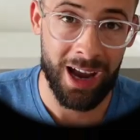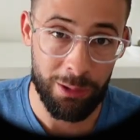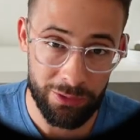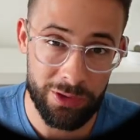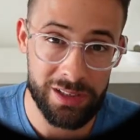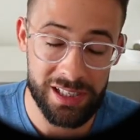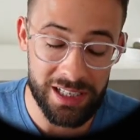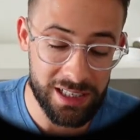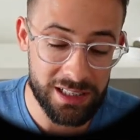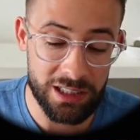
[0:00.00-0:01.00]
However, this
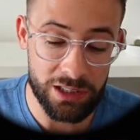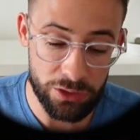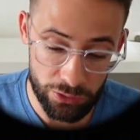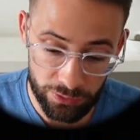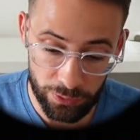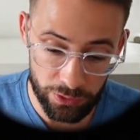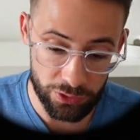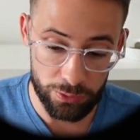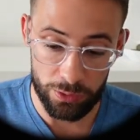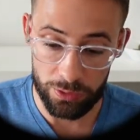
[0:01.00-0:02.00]
is a useful
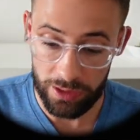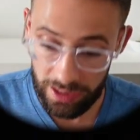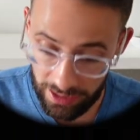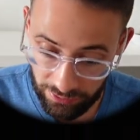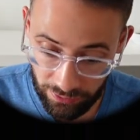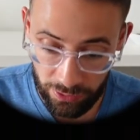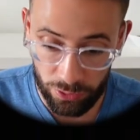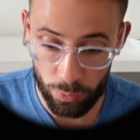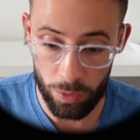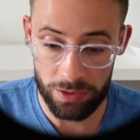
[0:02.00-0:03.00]
tool if you
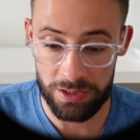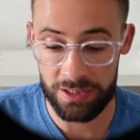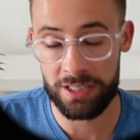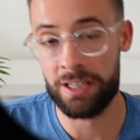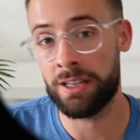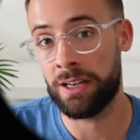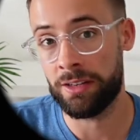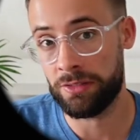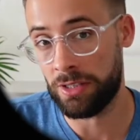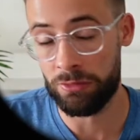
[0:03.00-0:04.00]
want to send an N F
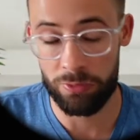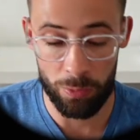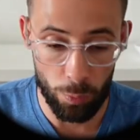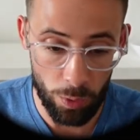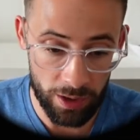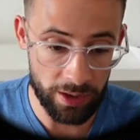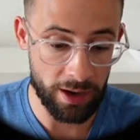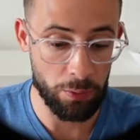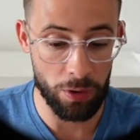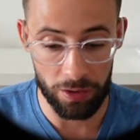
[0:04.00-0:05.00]
T from one
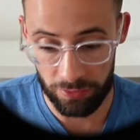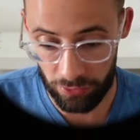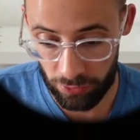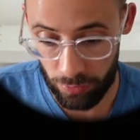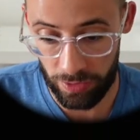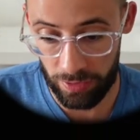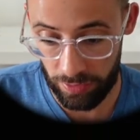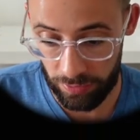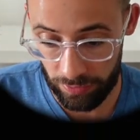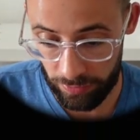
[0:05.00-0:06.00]
network to
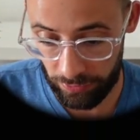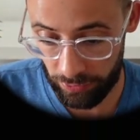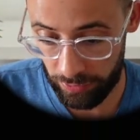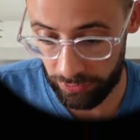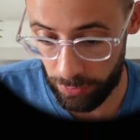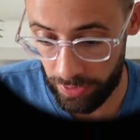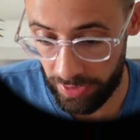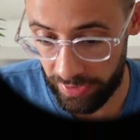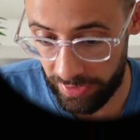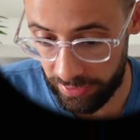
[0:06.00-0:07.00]
another. So let's go ahead
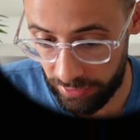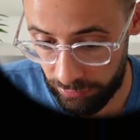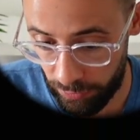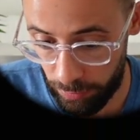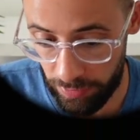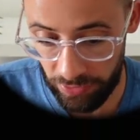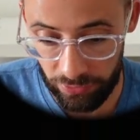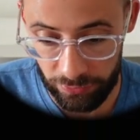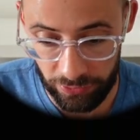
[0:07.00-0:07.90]
and confirm this for